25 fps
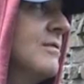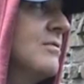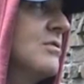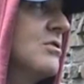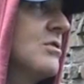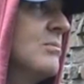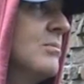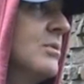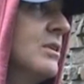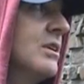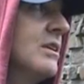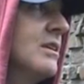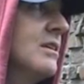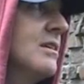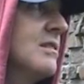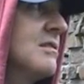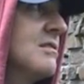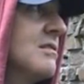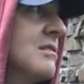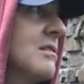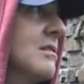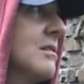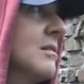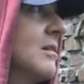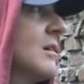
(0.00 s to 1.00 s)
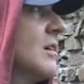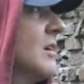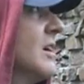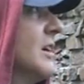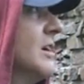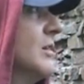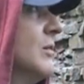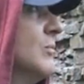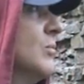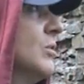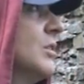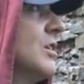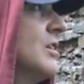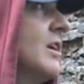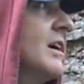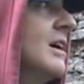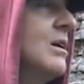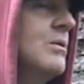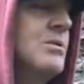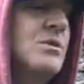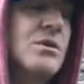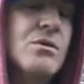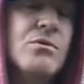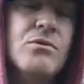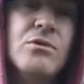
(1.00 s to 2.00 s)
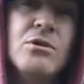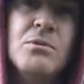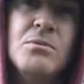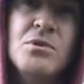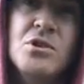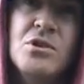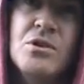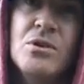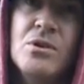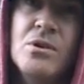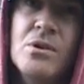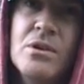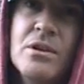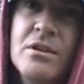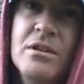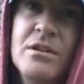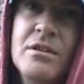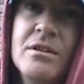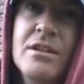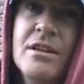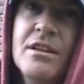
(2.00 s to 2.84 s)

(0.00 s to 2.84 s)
if somebody is in one of the outer rooms talking,